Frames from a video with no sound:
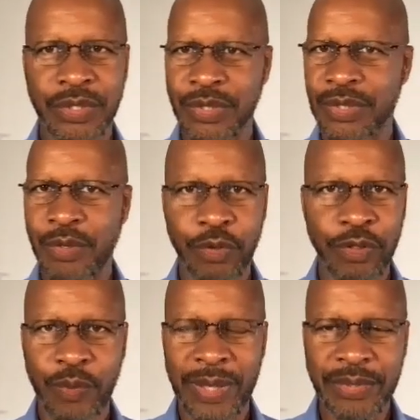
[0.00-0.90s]
just go to
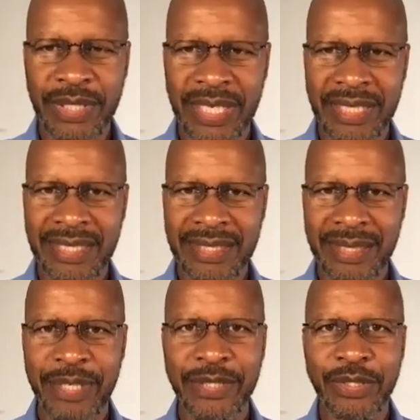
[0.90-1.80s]
the website, as
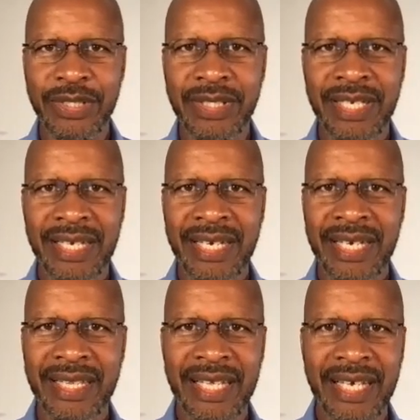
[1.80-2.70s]
I mentioned,
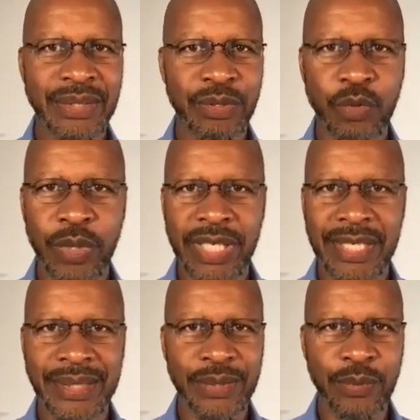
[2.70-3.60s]
and that's a quick,
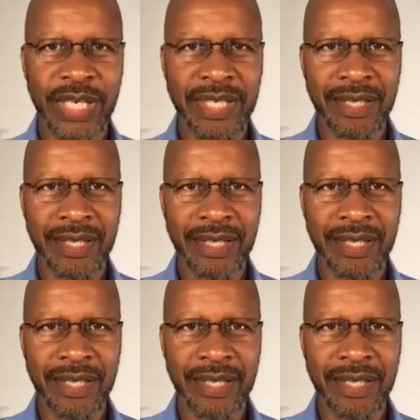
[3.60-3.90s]
easy way.